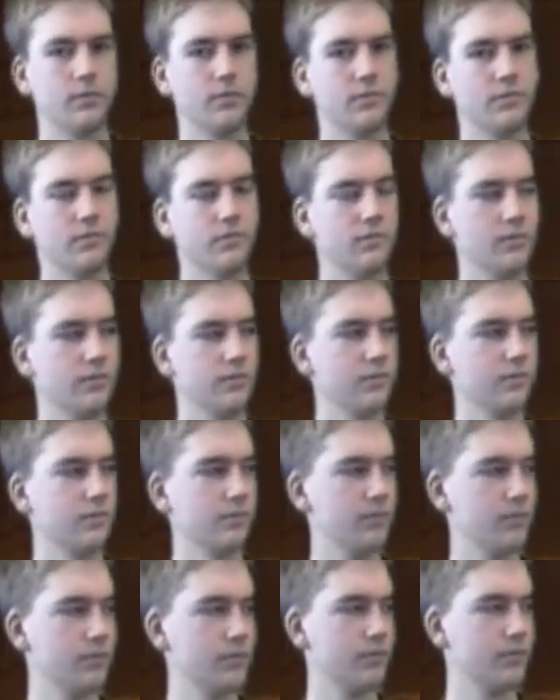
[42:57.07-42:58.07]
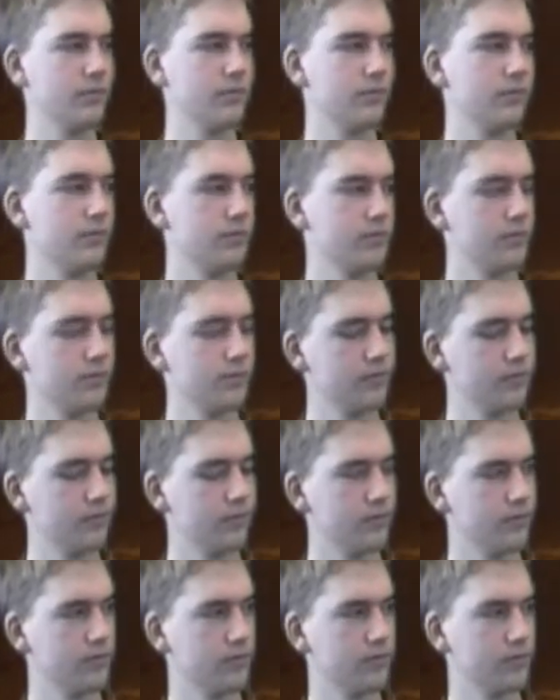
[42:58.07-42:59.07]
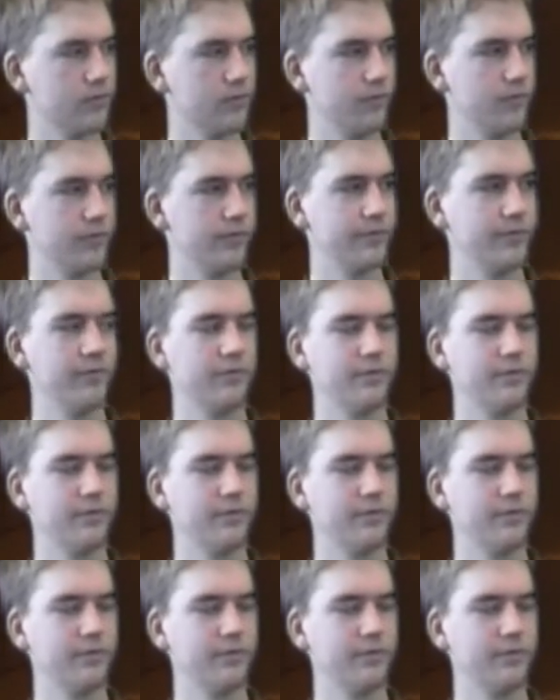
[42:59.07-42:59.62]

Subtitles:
This person isn't speaking.